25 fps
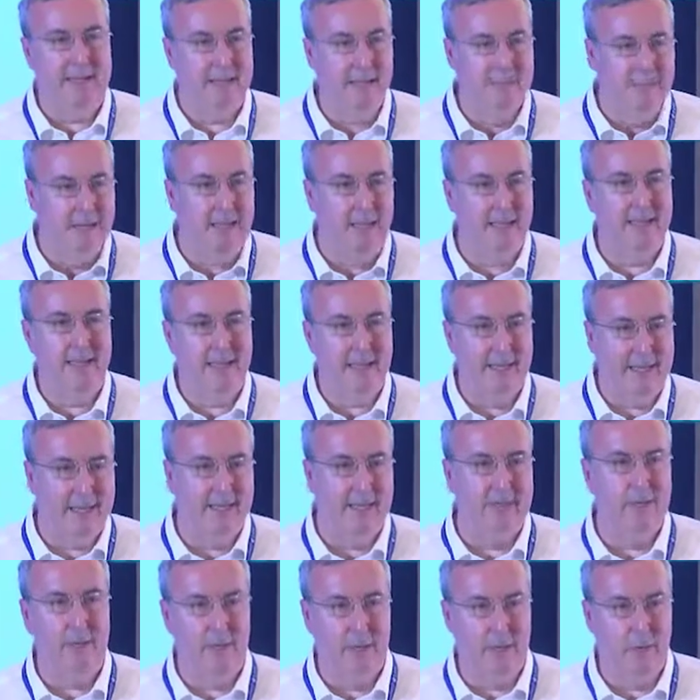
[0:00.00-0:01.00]
of
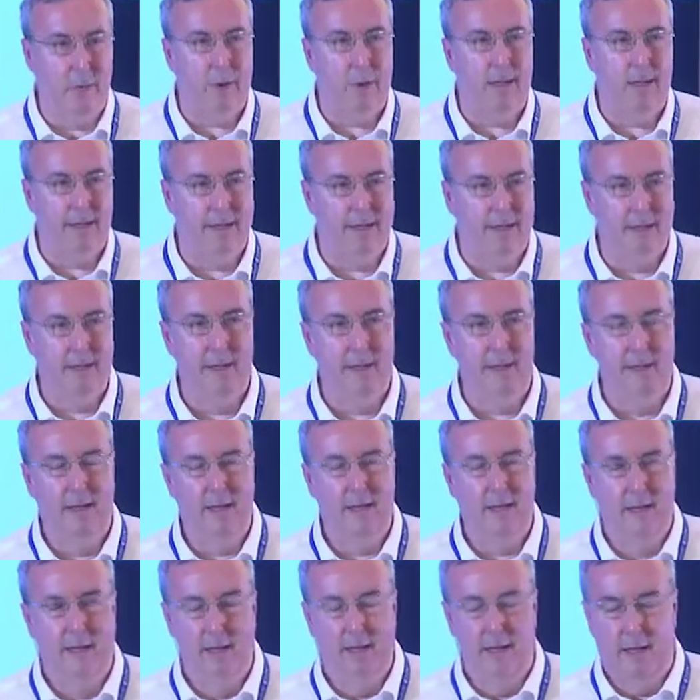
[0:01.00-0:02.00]
Luddites who are quite
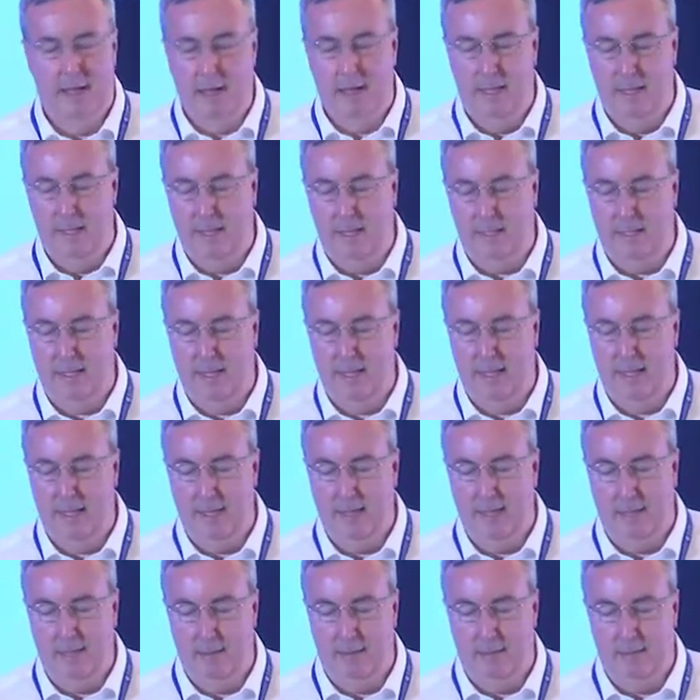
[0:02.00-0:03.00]
logically
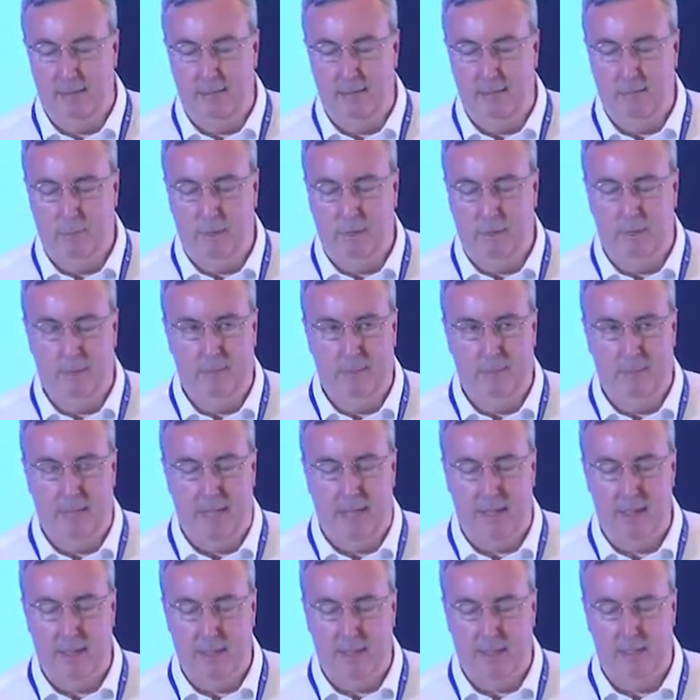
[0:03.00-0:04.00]
worried
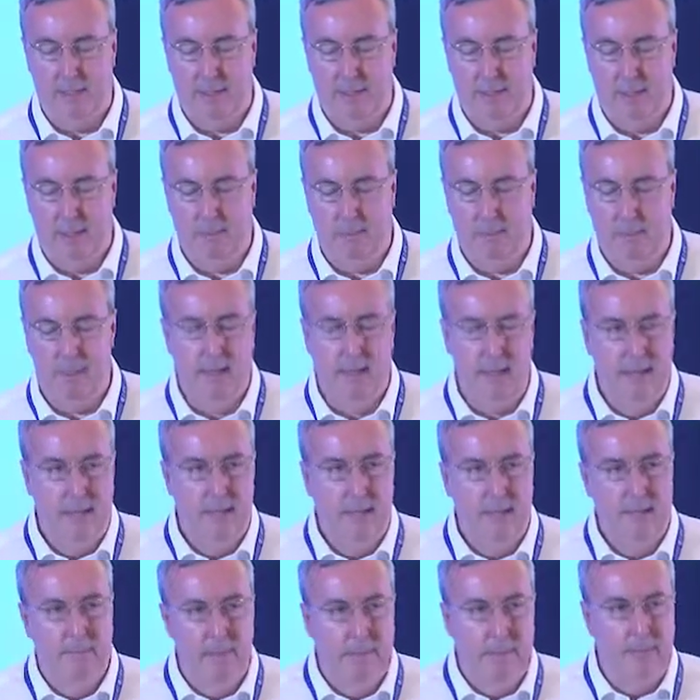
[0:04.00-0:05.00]
about loss of their jobs,
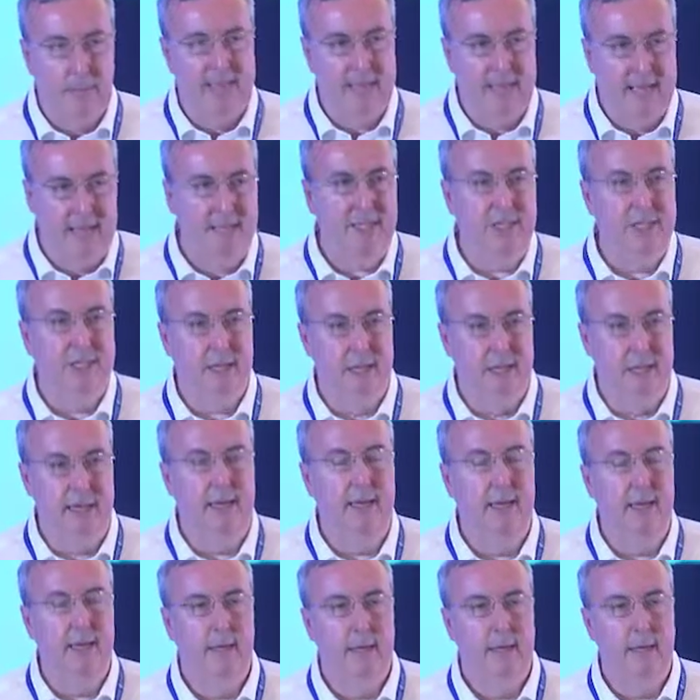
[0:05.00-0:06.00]
but potentially
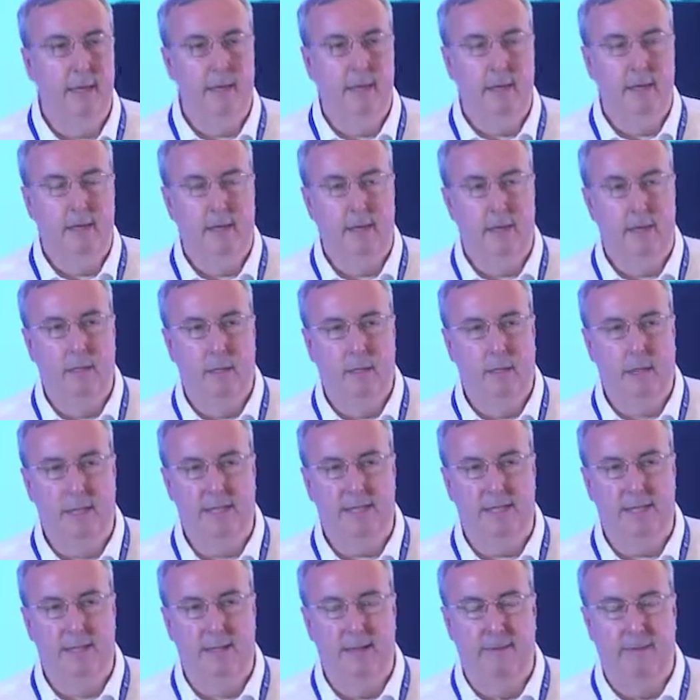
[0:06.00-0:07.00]

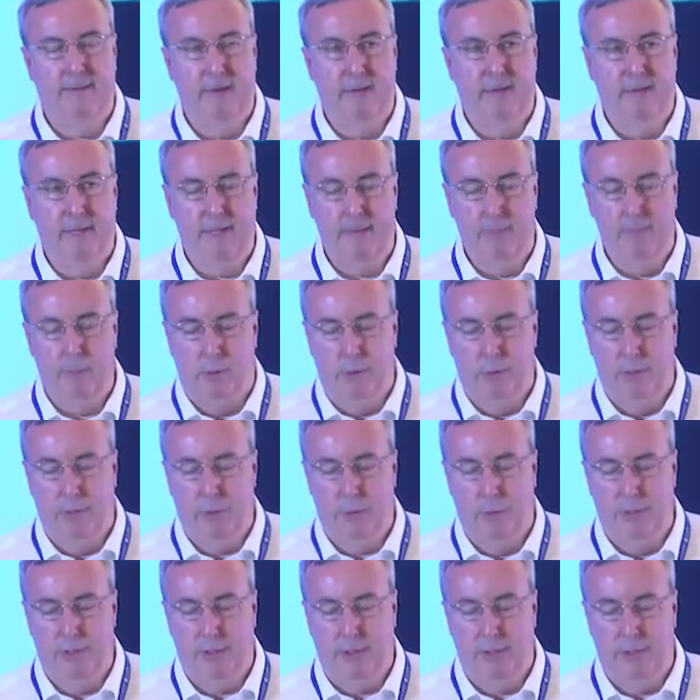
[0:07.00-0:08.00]
significantly
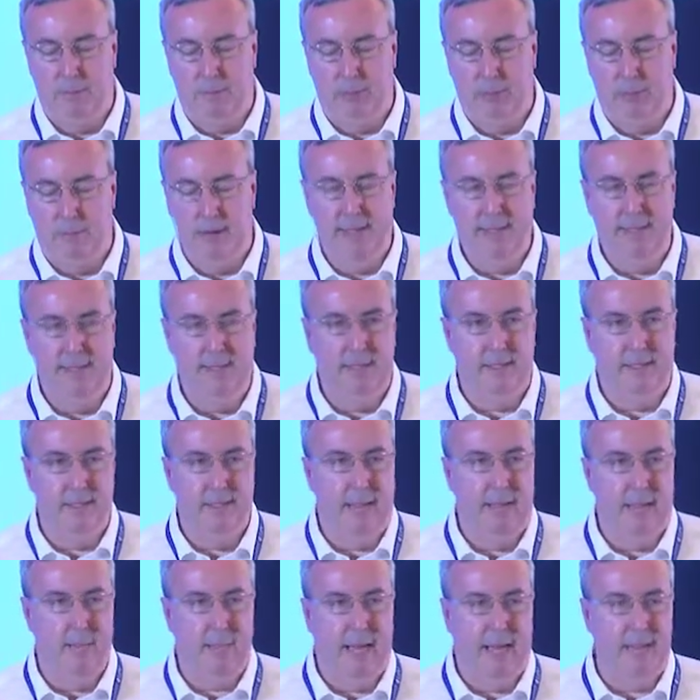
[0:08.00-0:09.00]
more jobs created,
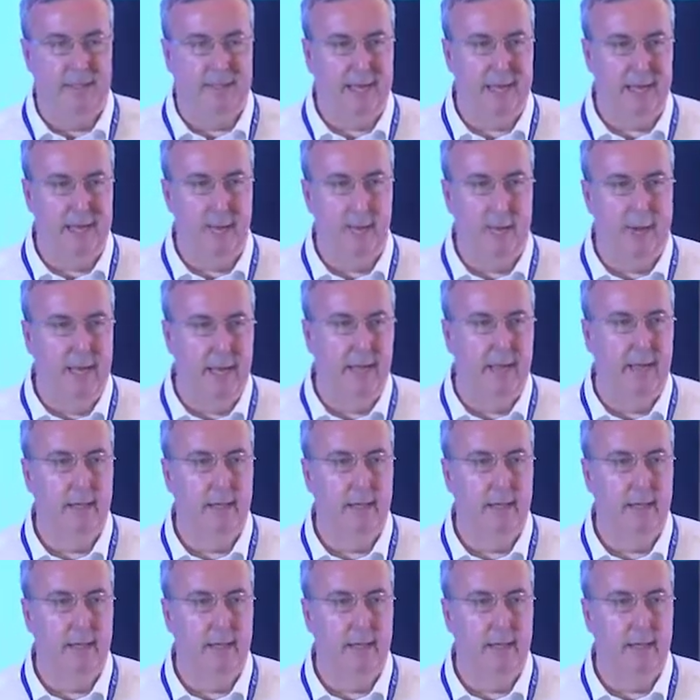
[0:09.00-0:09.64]
perhaps anywhere